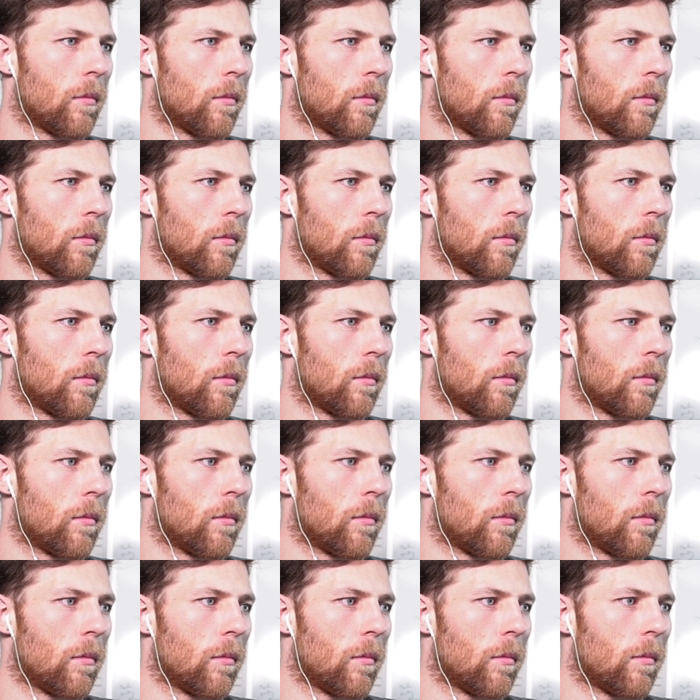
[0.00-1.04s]

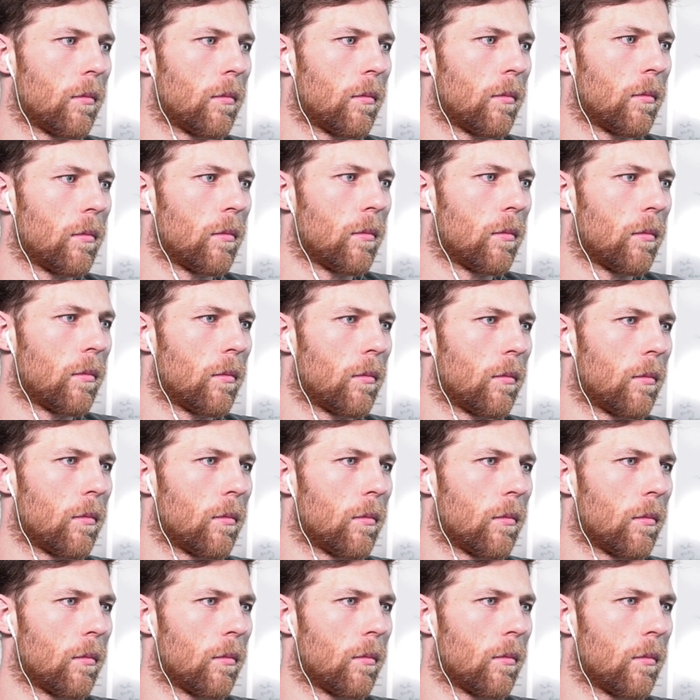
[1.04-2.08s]

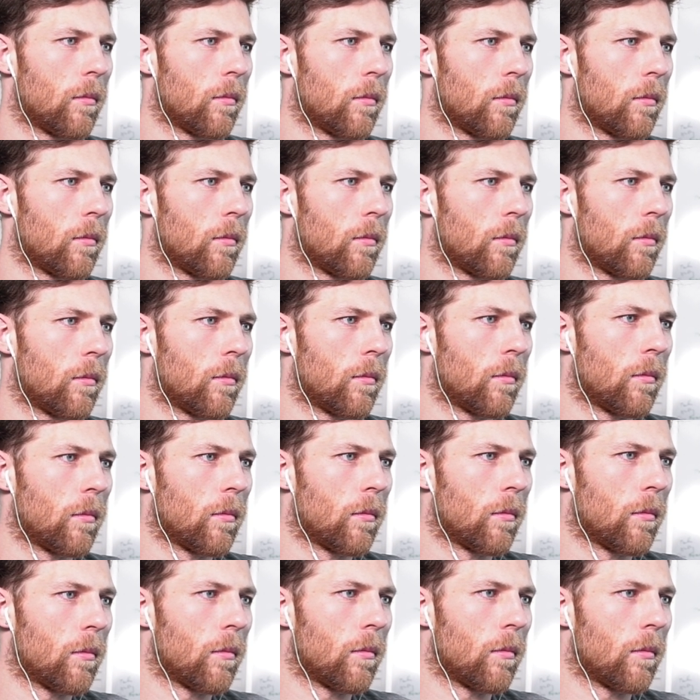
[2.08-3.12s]

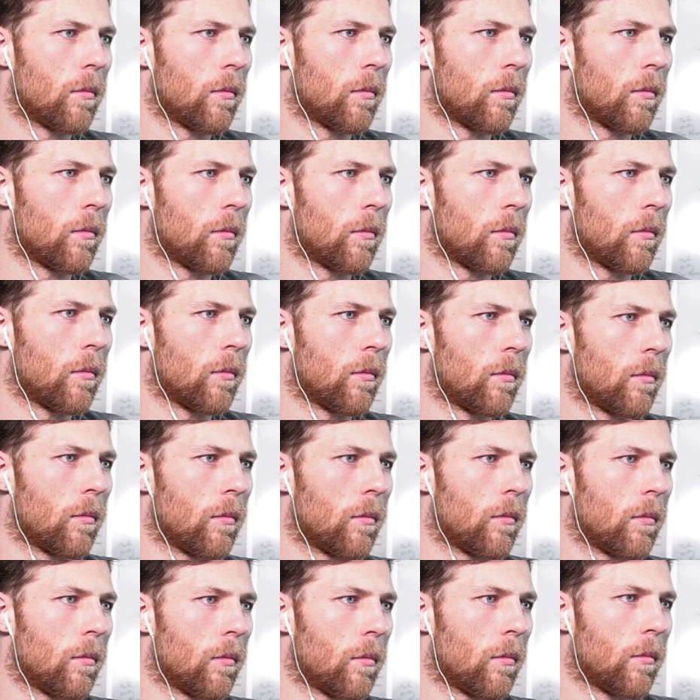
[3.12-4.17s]

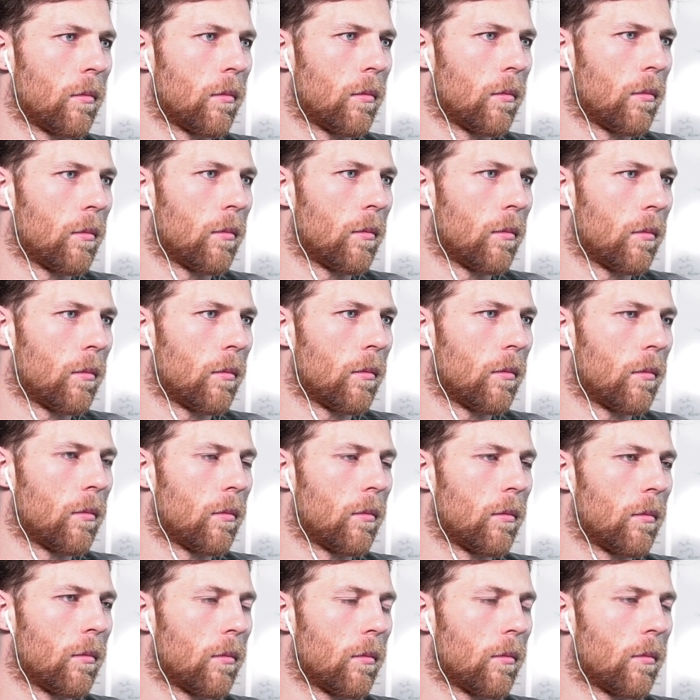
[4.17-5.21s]

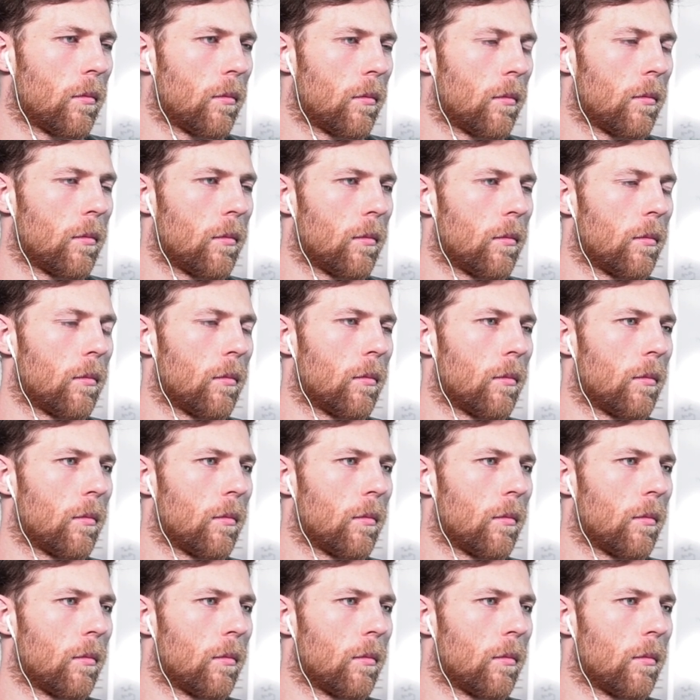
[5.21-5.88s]
[no speech]